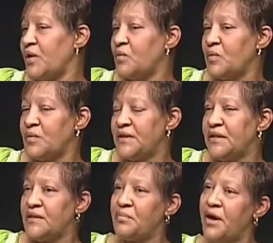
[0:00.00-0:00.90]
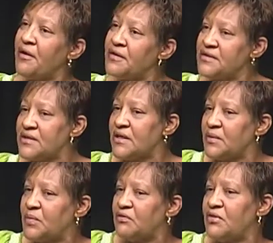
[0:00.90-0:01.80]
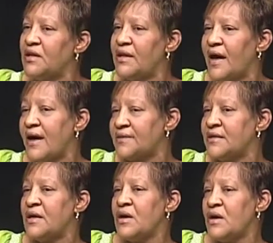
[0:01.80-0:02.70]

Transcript: where when we did the parity study, we realized